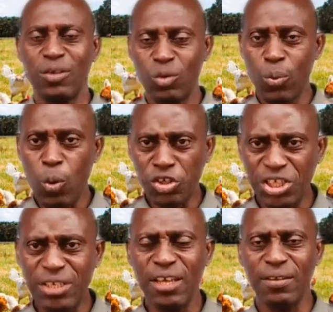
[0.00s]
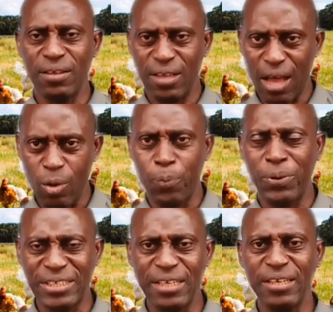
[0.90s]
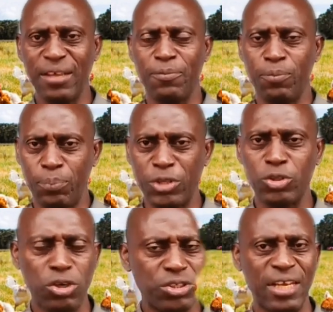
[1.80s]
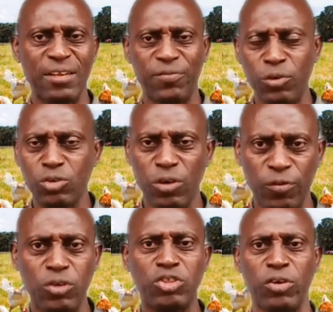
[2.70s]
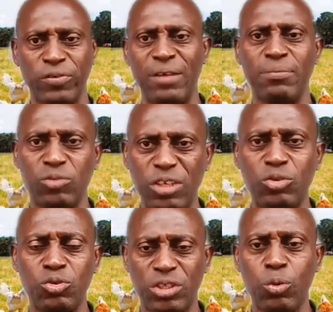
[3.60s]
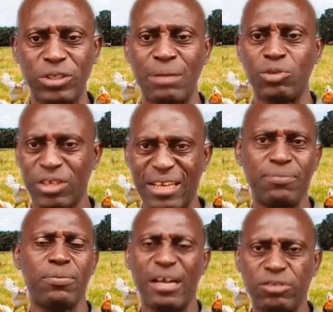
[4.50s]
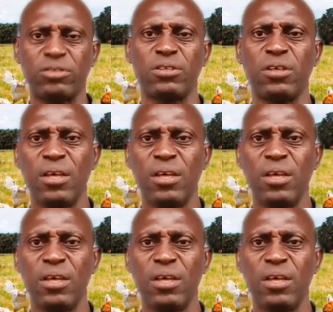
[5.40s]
You'll be watching I will placing the pictures and the videos of each of them so that you see what I'm talking about.